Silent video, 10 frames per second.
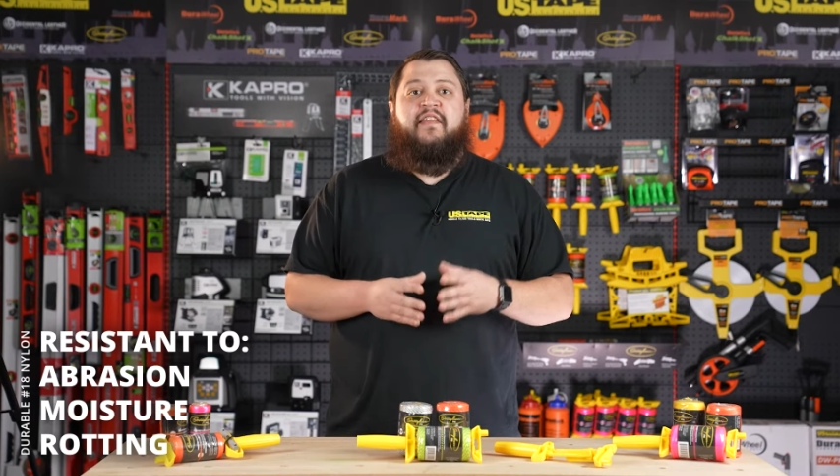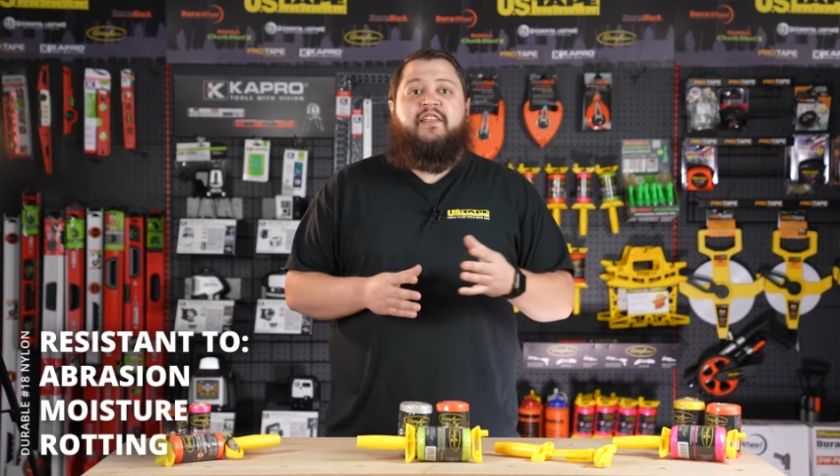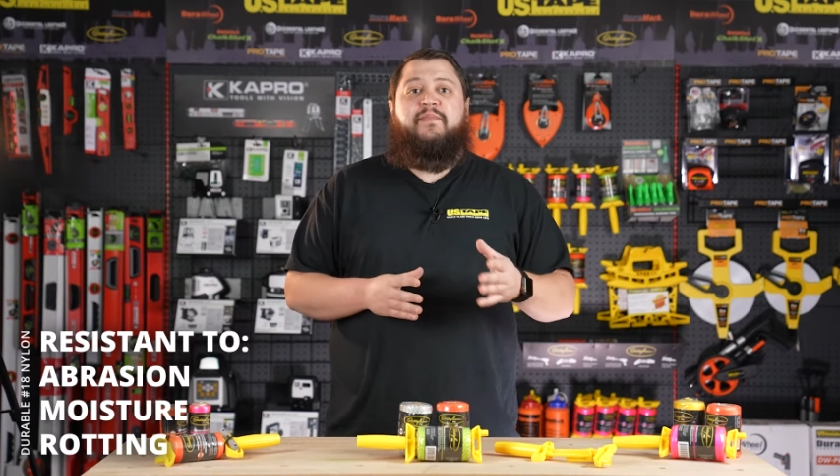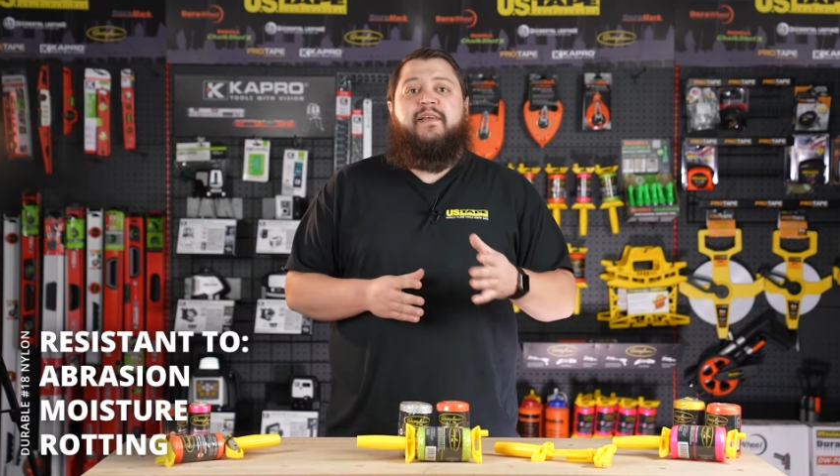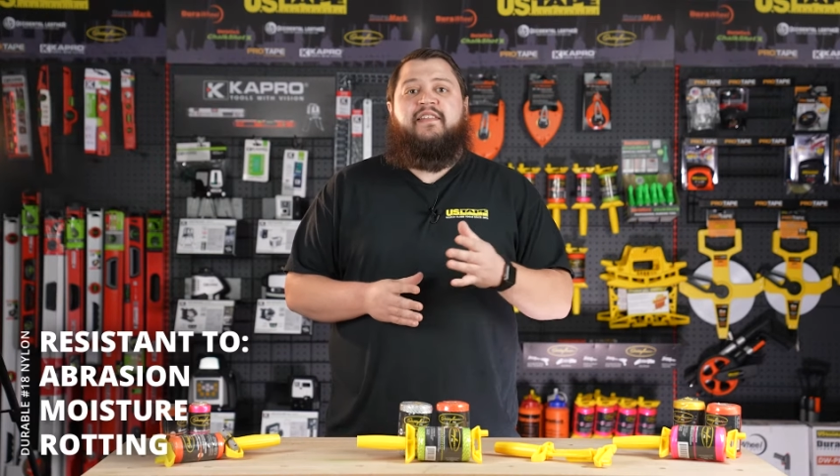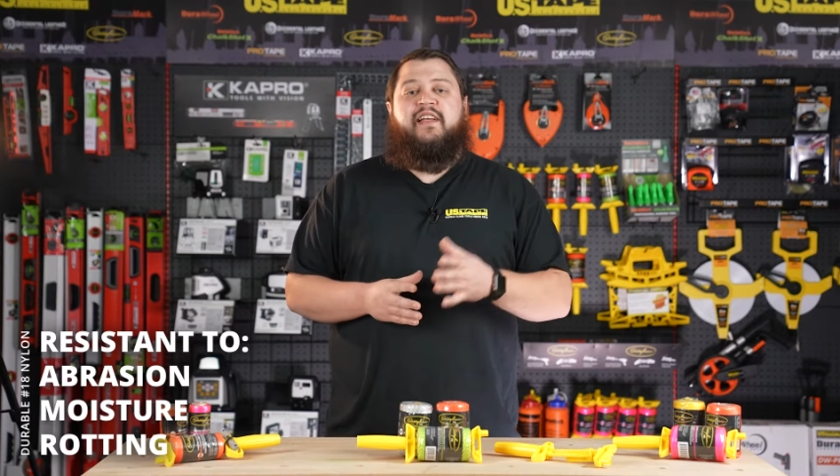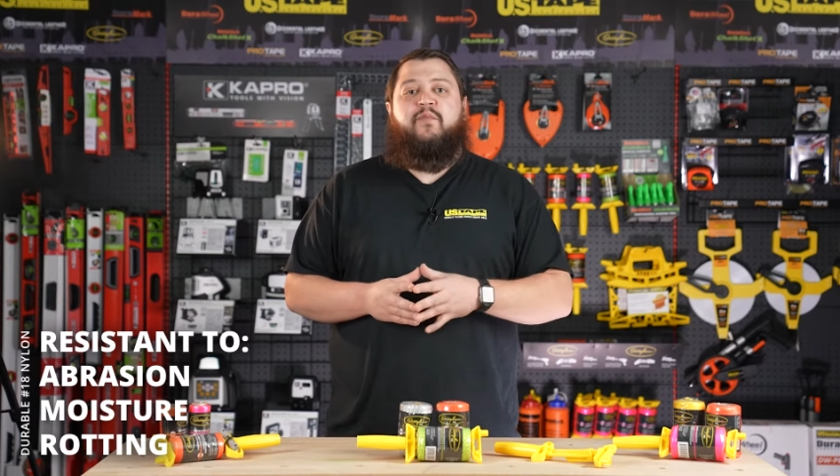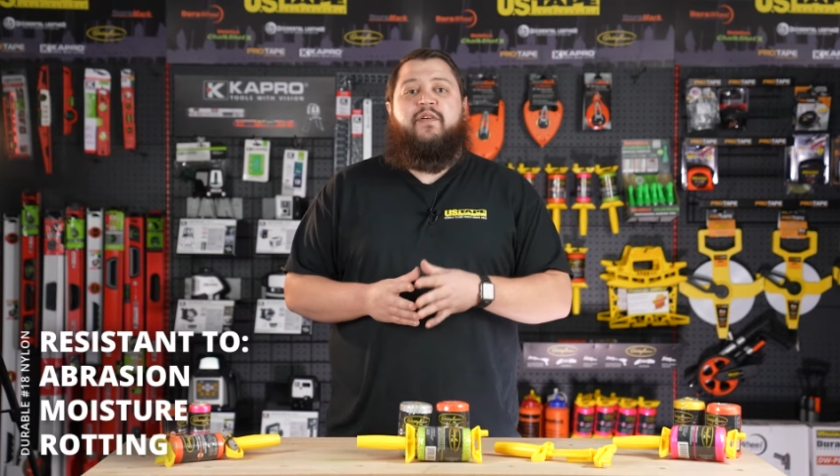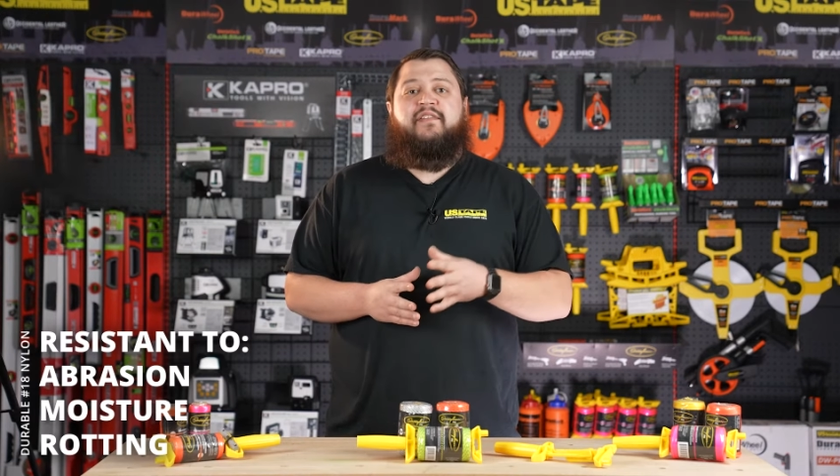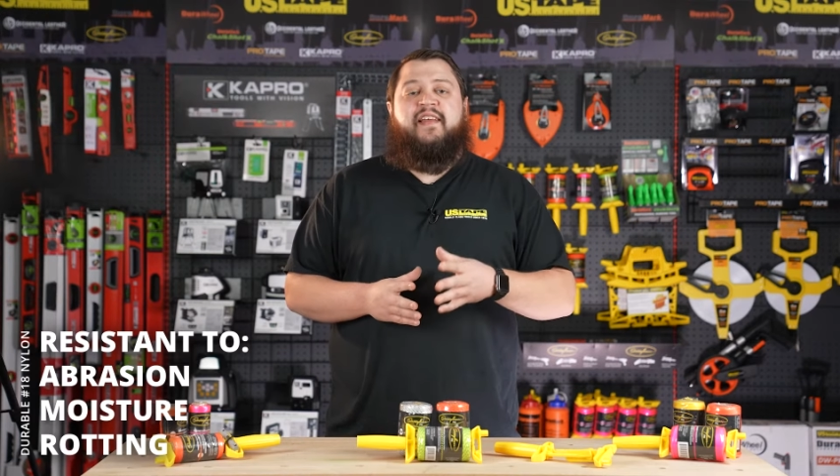This means it can
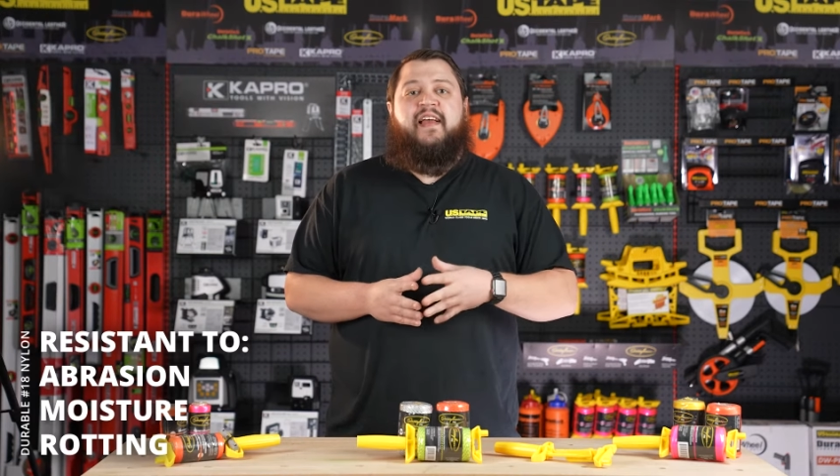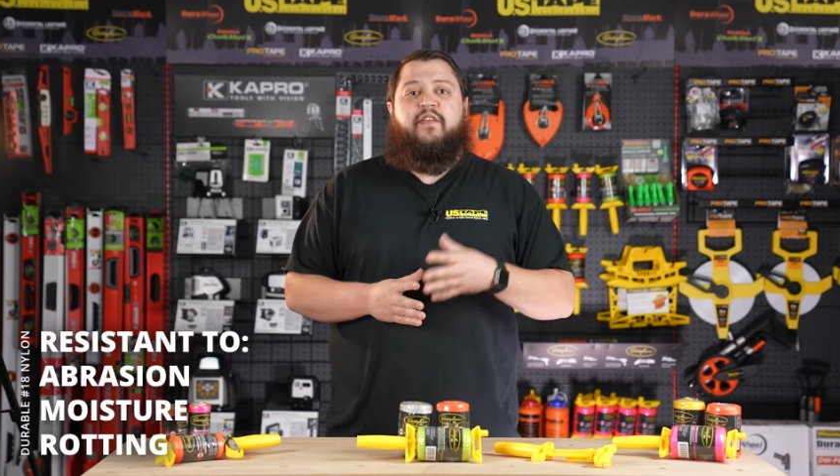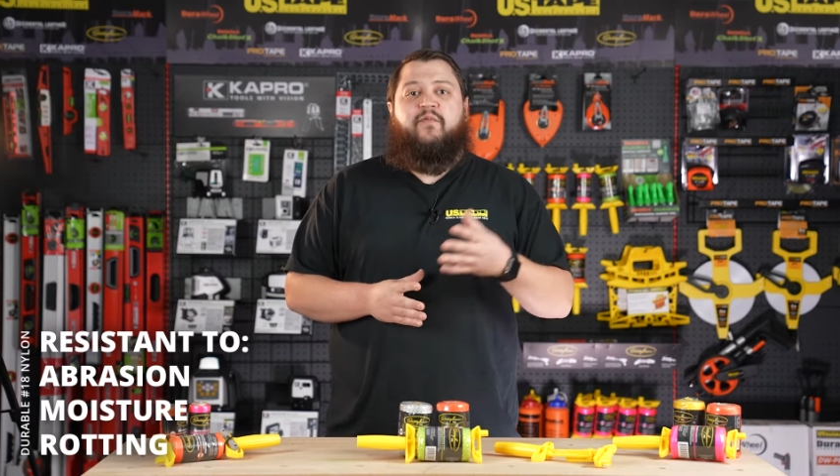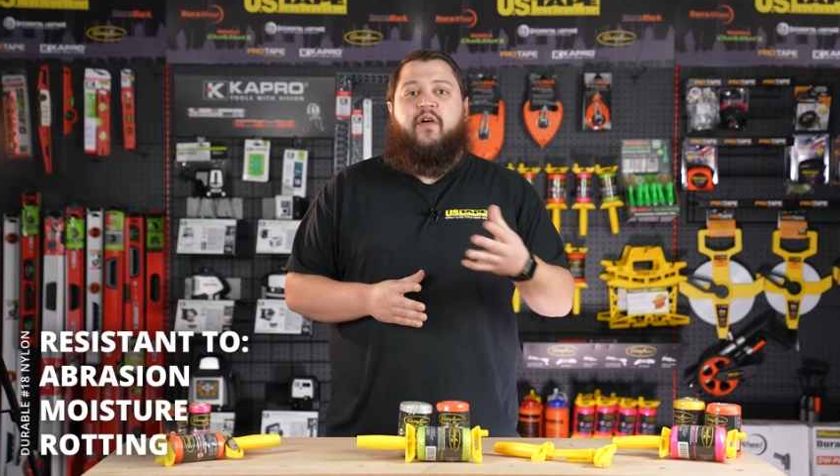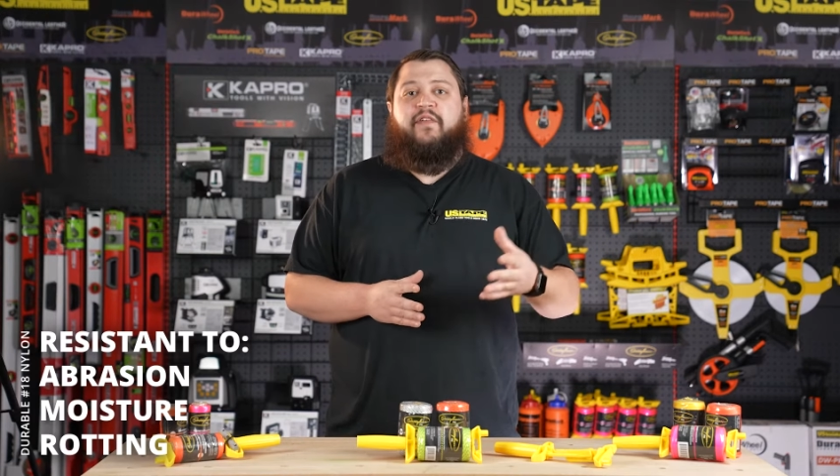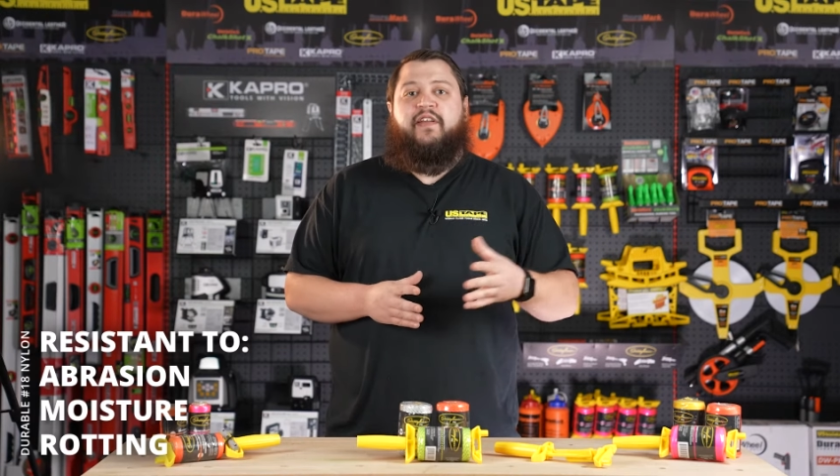withstand the rough